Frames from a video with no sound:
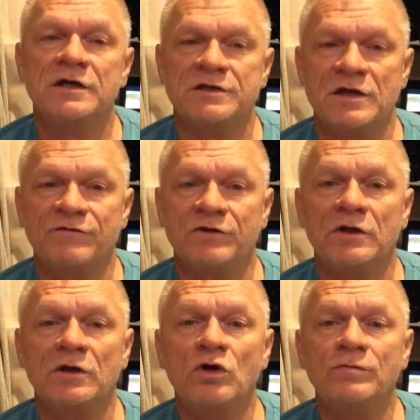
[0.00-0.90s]
Suffering
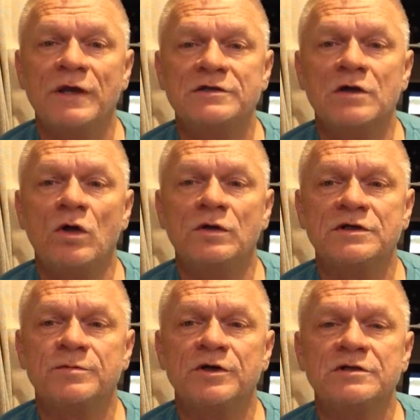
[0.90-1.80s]
alone makes the whole
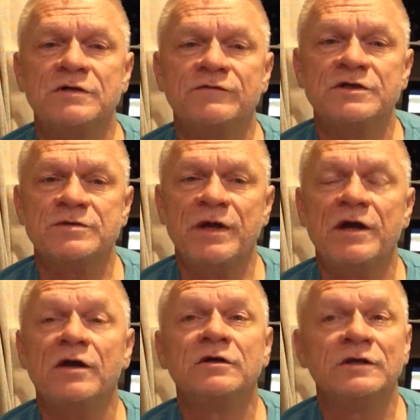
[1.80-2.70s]
experience of
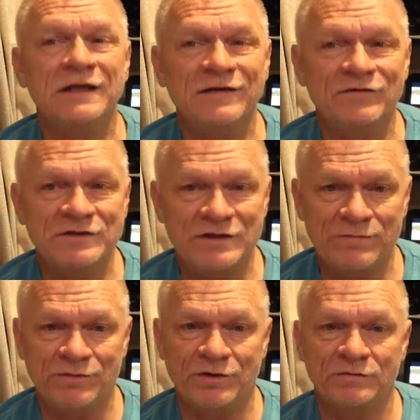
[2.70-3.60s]
despair even
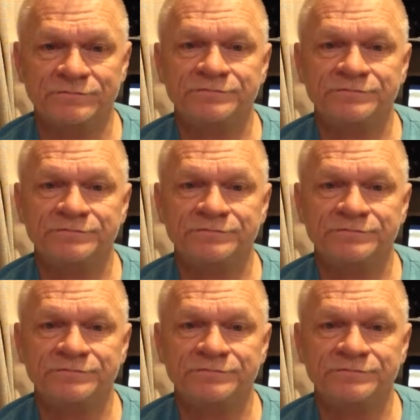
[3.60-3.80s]
deeper.